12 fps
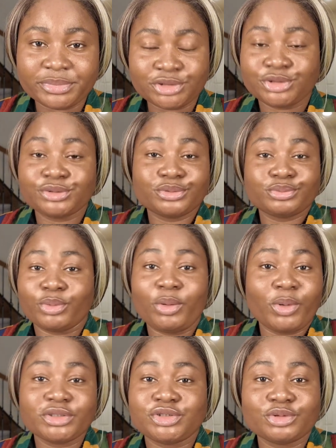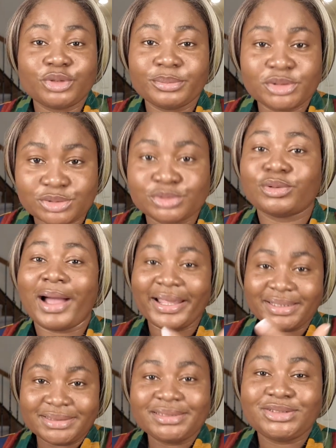Did you, what do you want me to do? I
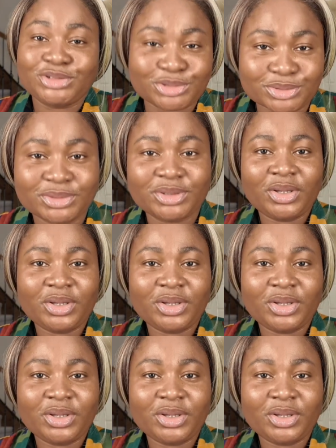need you.